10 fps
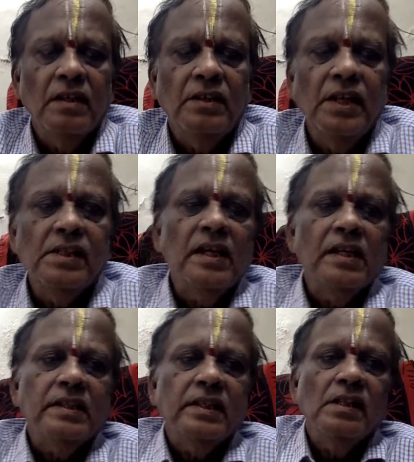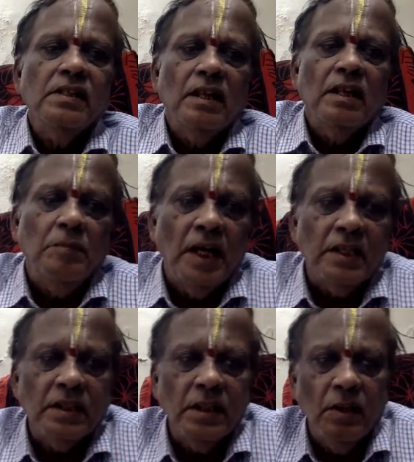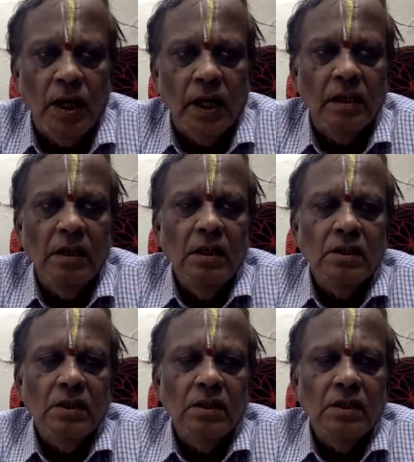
These articles are from Article 1